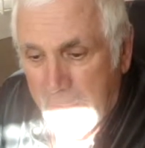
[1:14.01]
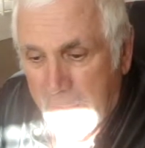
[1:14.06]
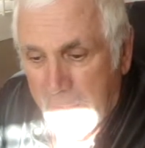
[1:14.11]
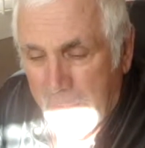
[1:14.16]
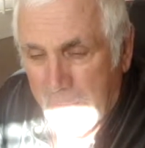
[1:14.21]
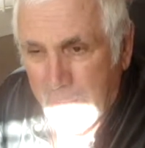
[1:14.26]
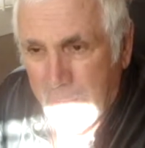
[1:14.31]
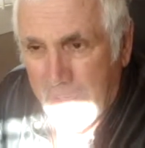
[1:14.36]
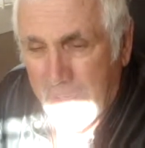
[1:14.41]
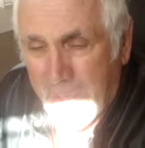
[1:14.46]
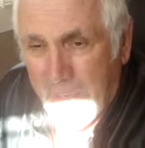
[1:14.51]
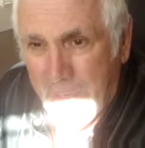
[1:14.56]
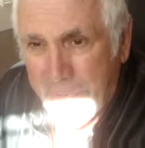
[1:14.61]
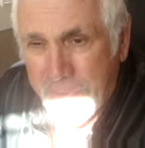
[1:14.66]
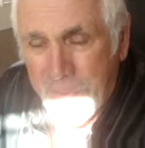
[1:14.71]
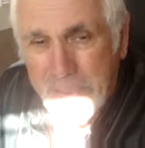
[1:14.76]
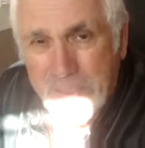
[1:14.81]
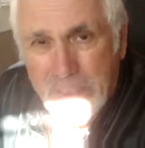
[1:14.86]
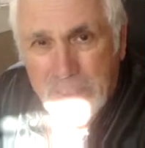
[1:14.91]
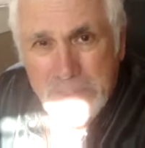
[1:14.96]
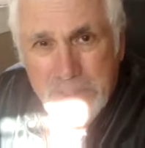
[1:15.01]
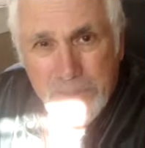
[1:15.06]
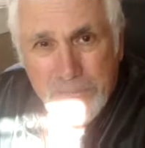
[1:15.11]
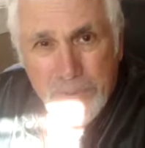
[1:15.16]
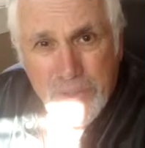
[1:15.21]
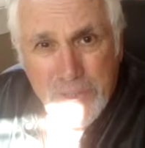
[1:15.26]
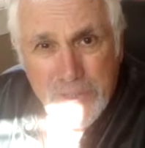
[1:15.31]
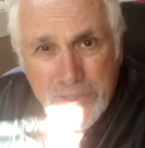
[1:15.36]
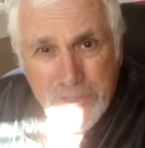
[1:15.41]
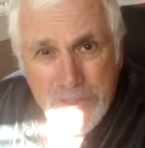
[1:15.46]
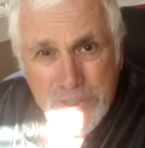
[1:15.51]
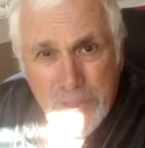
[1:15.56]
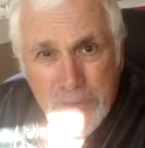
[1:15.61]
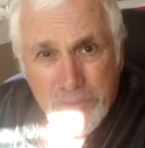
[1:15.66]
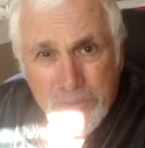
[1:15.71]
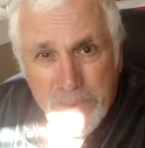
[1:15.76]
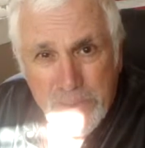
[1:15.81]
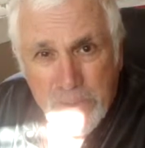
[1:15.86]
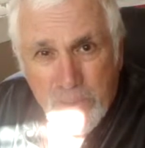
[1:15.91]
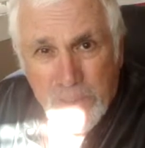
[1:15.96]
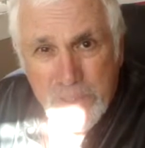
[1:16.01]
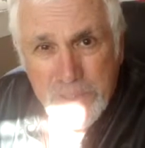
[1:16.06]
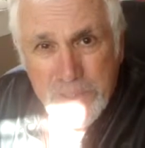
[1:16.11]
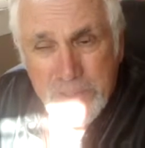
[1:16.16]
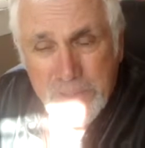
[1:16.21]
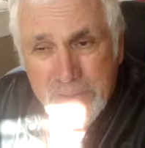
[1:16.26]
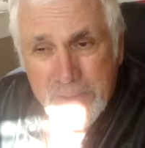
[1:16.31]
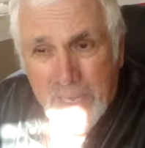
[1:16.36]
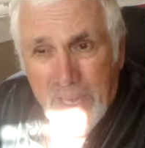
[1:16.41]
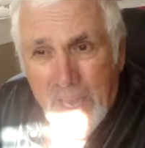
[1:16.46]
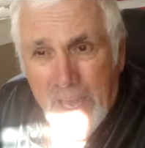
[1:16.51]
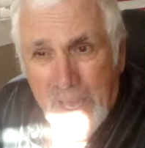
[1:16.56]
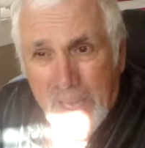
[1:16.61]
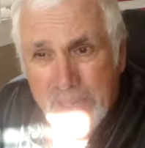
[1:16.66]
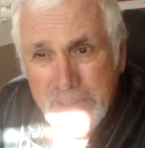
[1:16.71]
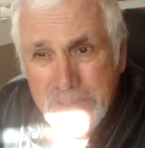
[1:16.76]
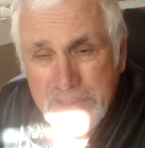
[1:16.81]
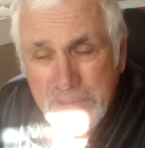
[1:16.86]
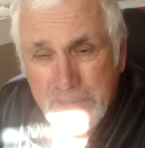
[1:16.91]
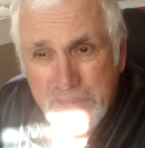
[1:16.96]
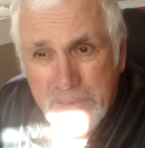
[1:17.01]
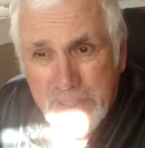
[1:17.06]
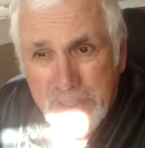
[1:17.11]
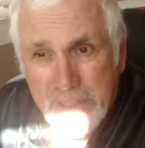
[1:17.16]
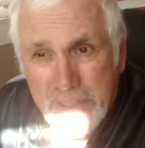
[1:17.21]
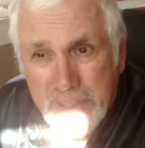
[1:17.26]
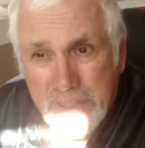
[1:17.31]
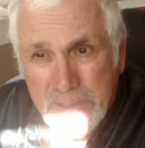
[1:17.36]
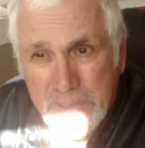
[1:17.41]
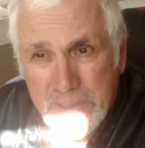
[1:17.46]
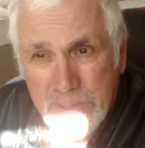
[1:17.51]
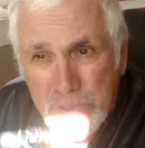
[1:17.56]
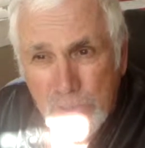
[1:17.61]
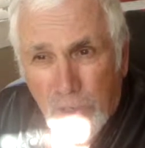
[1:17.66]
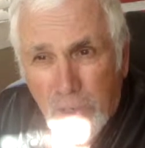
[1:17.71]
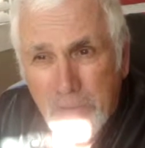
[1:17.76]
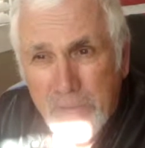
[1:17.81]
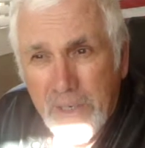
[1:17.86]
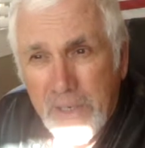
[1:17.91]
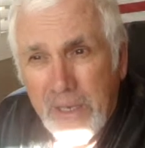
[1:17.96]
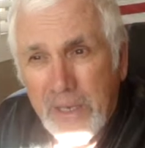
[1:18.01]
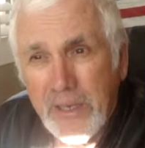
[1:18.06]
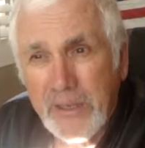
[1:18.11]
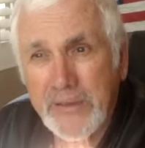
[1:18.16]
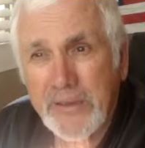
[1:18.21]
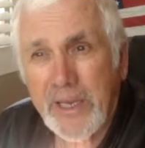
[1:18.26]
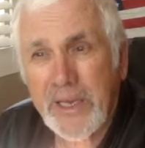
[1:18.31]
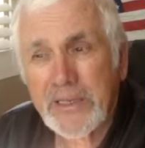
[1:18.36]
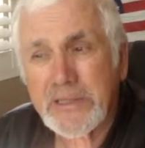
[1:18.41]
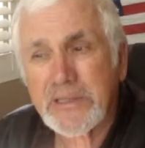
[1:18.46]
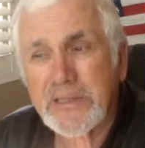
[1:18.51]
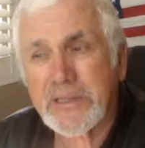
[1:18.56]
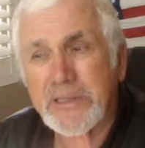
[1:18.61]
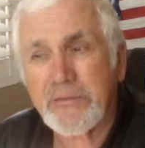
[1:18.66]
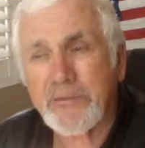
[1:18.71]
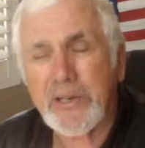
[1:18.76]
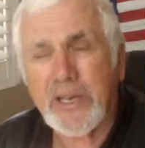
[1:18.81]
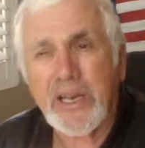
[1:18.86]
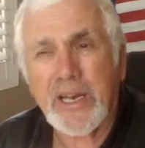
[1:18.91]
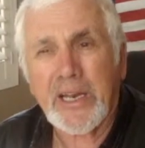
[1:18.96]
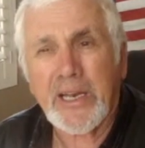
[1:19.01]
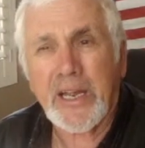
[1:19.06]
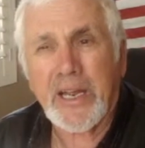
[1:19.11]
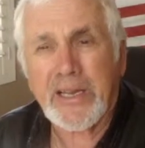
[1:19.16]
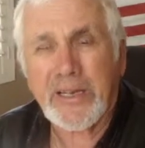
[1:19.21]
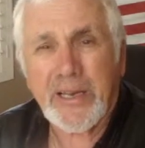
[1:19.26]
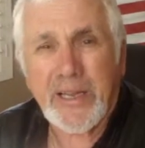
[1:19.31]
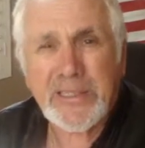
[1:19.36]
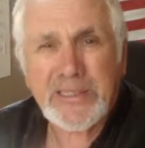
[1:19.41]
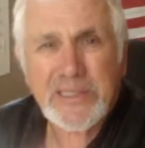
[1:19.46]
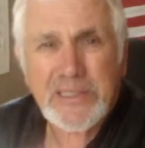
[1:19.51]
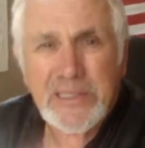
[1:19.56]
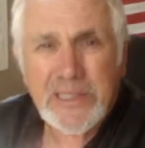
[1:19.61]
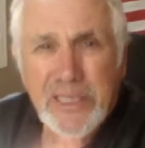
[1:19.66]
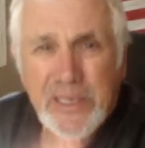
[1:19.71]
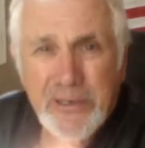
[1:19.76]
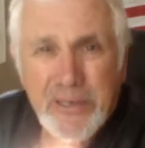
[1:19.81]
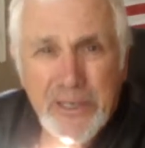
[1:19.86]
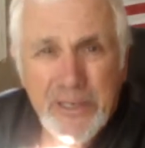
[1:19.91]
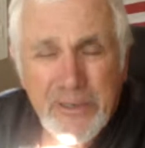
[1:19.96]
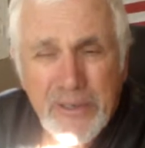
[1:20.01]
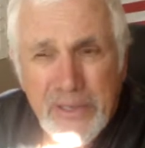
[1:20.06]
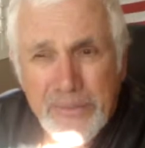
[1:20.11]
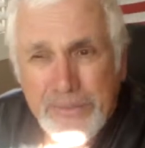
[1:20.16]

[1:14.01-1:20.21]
Uh, well, I think that's a pretty stupid question to ask because normally that's really not necessary.